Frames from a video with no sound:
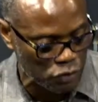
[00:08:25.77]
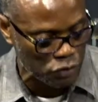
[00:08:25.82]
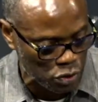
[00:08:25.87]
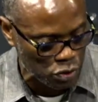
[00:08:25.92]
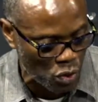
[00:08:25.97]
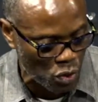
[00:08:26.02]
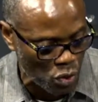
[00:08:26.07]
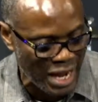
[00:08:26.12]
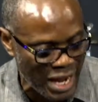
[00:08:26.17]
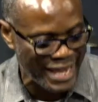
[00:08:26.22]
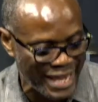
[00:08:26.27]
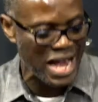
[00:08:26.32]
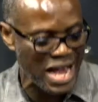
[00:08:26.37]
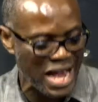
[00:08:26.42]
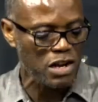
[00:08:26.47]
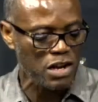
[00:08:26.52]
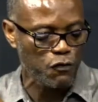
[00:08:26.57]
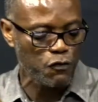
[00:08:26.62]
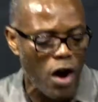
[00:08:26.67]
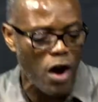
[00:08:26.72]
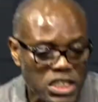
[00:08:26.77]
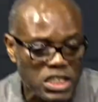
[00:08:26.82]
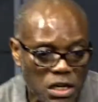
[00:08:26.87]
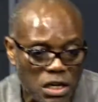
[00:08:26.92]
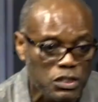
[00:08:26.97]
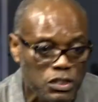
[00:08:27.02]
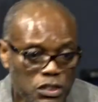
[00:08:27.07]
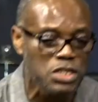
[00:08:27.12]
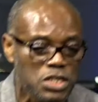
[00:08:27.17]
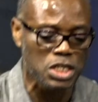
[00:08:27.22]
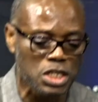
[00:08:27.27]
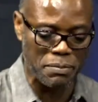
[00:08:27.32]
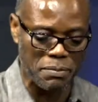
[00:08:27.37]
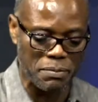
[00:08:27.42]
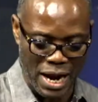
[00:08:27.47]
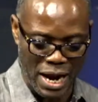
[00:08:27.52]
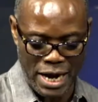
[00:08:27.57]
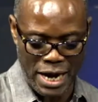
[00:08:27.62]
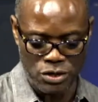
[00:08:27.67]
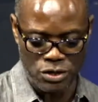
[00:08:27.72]
we can hear the voice of Jesus
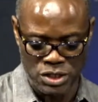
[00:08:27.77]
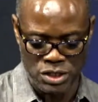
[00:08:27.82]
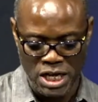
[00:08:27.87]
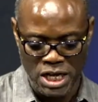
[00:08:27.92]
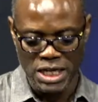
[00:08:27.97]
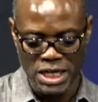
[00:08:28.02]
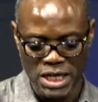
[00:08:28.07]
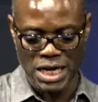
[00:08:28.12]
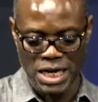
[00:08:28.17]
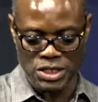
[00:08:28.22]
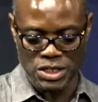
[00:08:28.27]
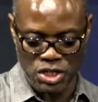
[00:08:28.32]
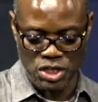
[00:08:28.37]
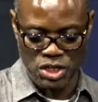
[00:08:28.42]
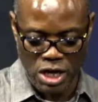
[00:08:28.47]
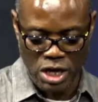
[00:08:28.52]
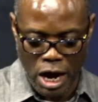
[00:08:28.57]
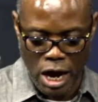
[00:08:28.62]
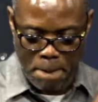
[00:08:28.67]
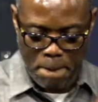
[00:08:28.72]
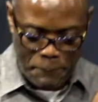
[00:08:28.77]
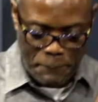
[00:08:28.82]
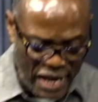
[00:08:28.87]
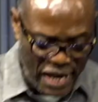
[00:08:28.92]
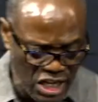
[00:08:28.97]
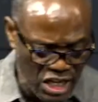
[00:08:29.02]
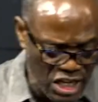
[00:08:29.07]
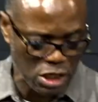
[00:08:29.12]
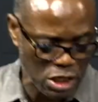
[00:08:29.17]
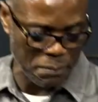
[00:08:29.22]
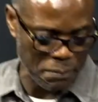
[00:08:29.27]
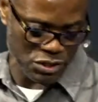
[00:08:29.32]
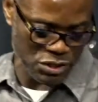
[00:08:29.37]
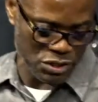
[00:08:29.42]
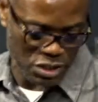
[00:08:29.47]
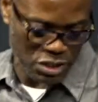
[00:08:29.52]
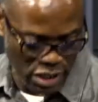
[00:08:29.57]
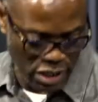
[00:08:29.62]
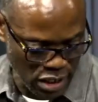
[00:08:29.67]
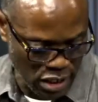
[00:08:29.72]
behind us that is declaring, peace be
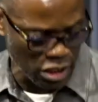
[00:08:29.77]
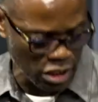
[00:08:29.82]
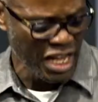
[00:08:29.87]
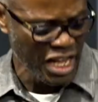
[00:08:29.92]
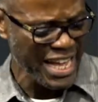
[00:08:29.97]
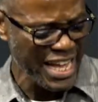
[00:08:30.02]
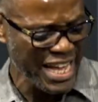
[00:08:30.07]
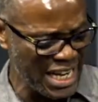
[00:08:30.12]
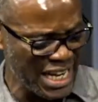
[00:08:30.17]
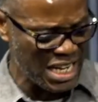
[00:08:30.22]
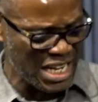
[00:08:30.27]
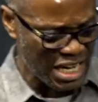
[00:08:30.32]
still, in the